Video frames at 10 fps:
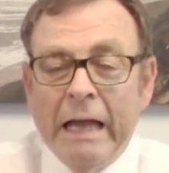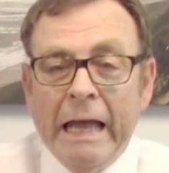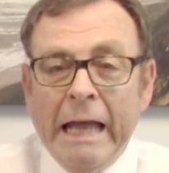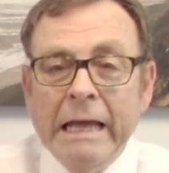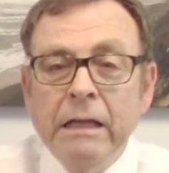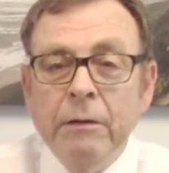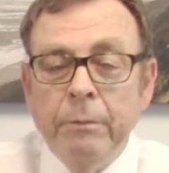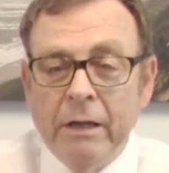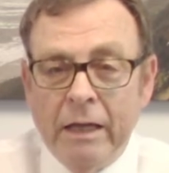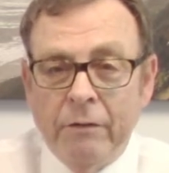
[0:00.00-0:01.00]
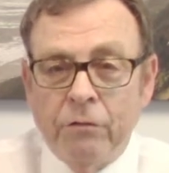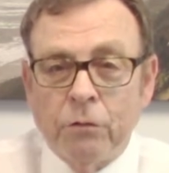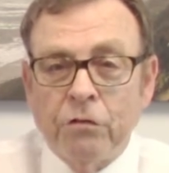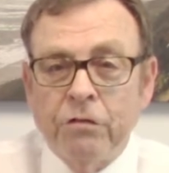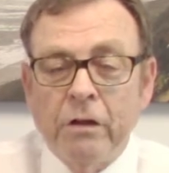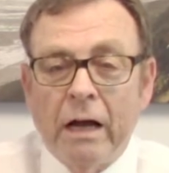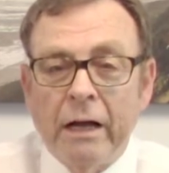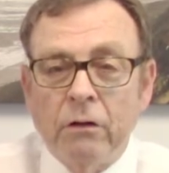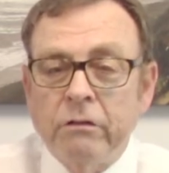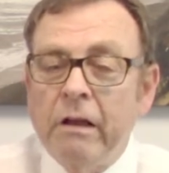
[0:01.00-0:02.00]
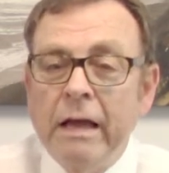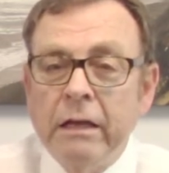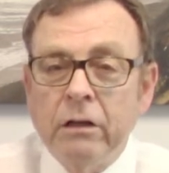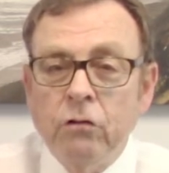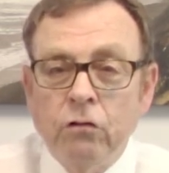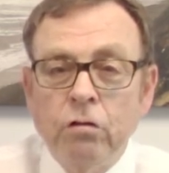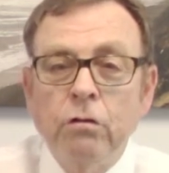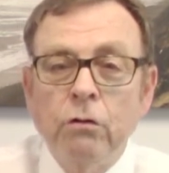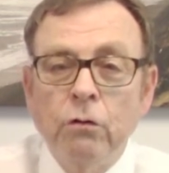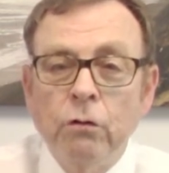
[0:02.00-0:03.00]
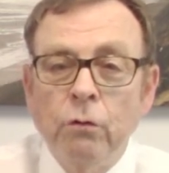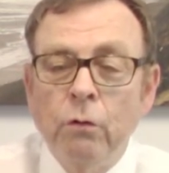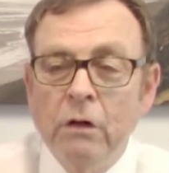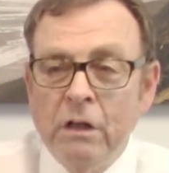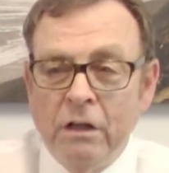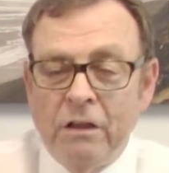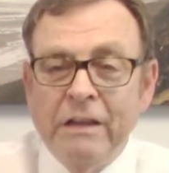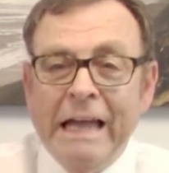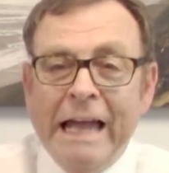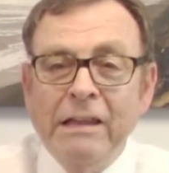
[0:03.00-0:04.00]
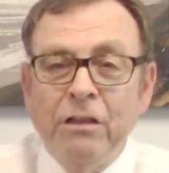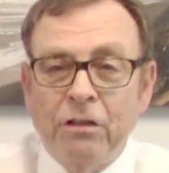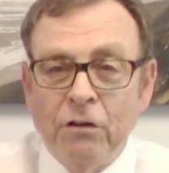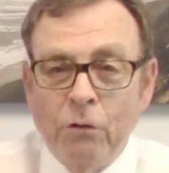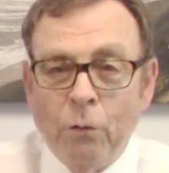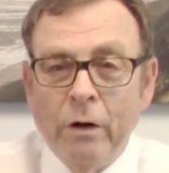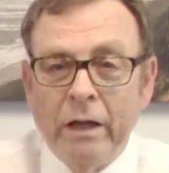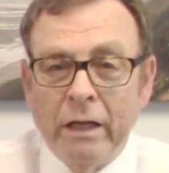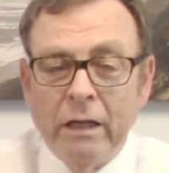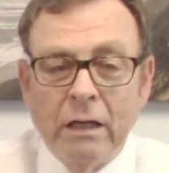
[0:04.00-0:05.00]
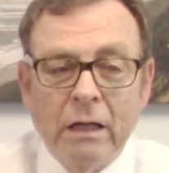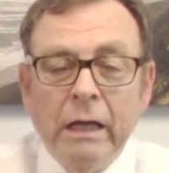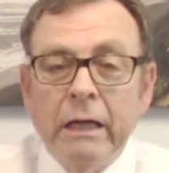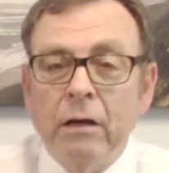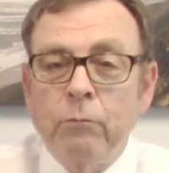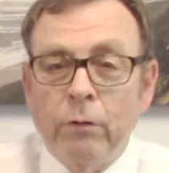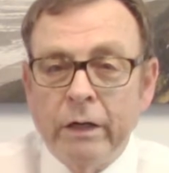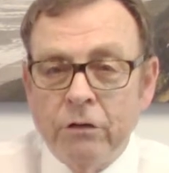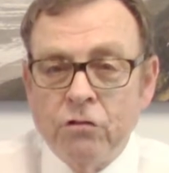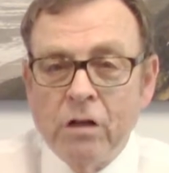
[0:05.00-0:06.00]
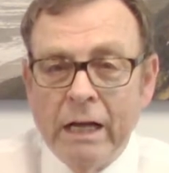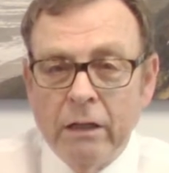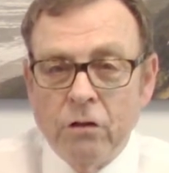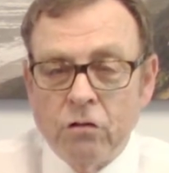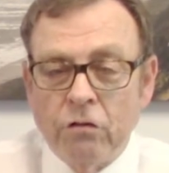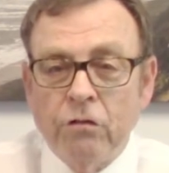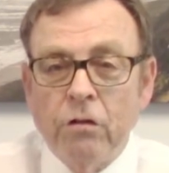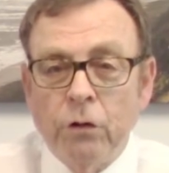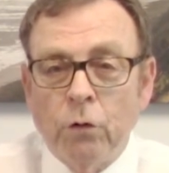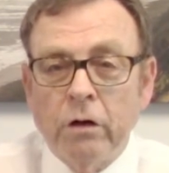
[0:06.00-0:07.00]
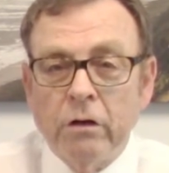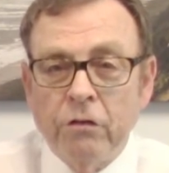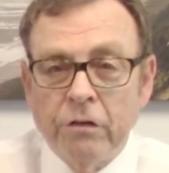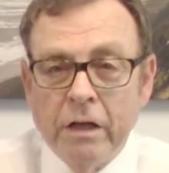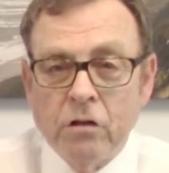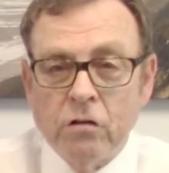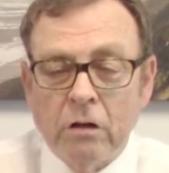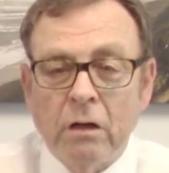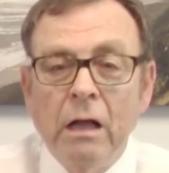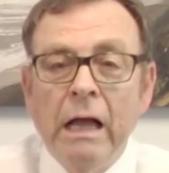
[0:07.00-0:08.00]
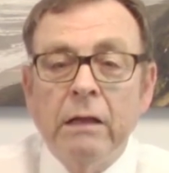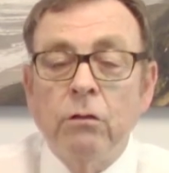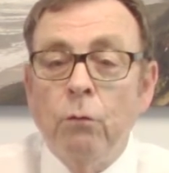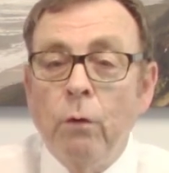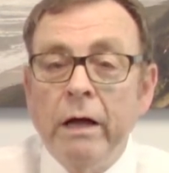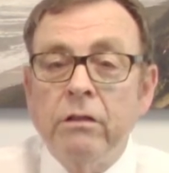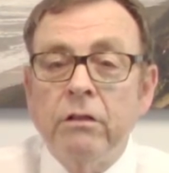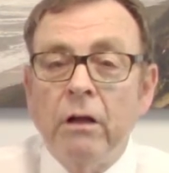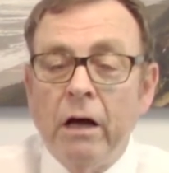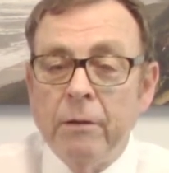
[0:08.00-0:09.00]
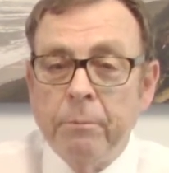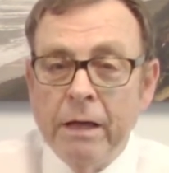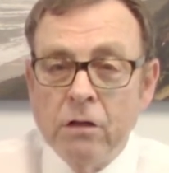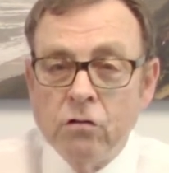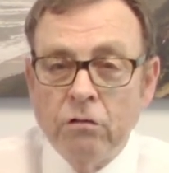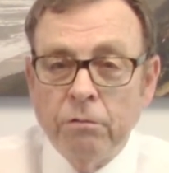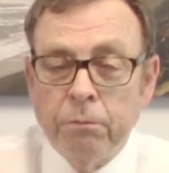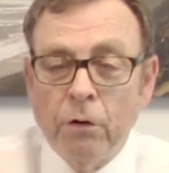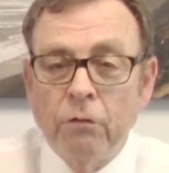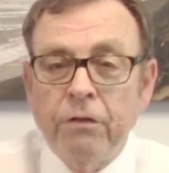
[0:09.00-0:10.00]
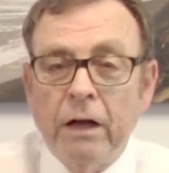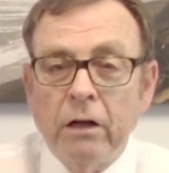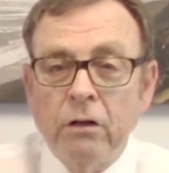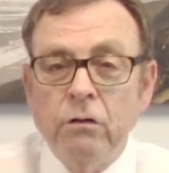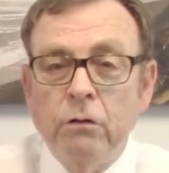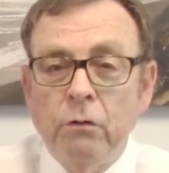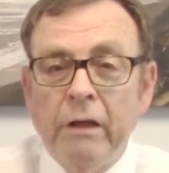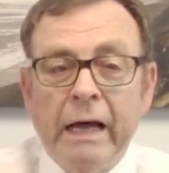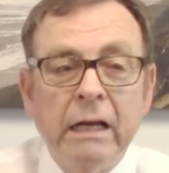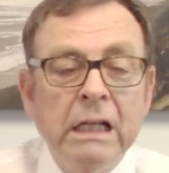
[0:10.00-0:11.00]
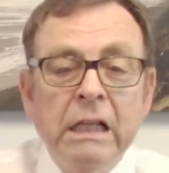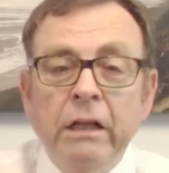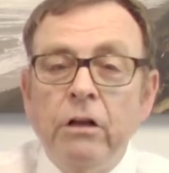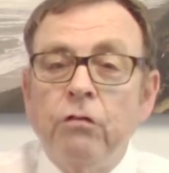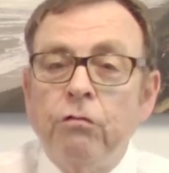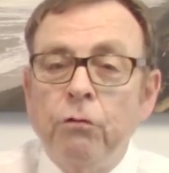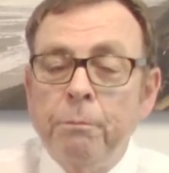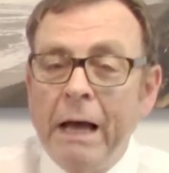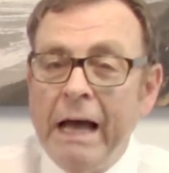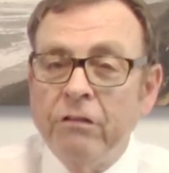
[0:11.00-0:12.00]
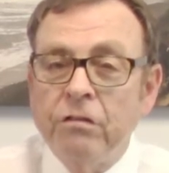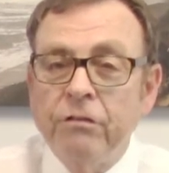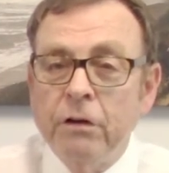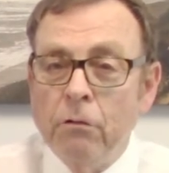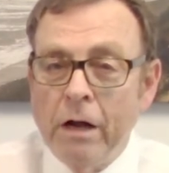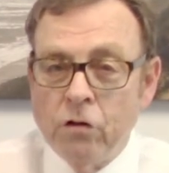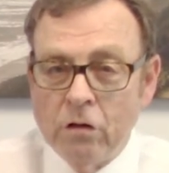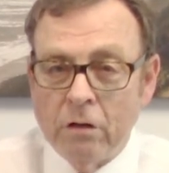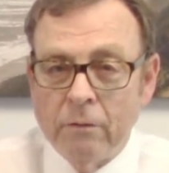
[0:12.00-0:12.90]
any behavioral style taken to the nth degree can bring its challenges to the organization. The way that the high patience profile can do that is through passive aggression.